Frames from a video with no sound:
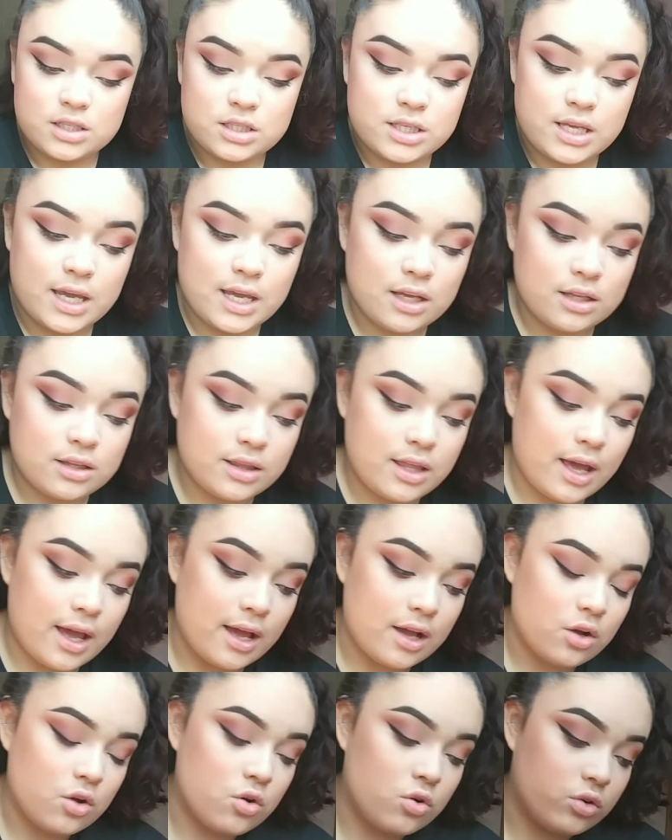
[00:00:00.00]
take
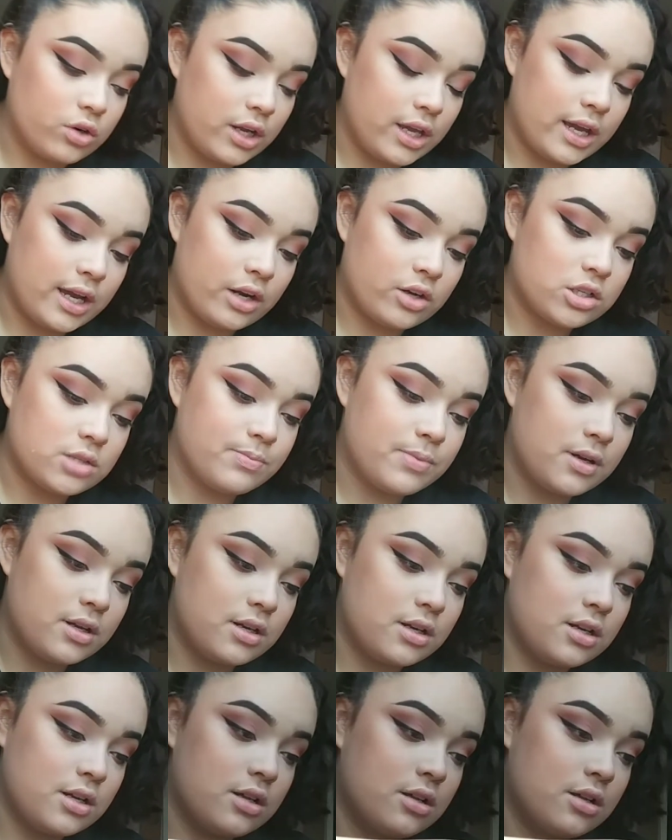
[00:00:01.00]
that Cody Airspun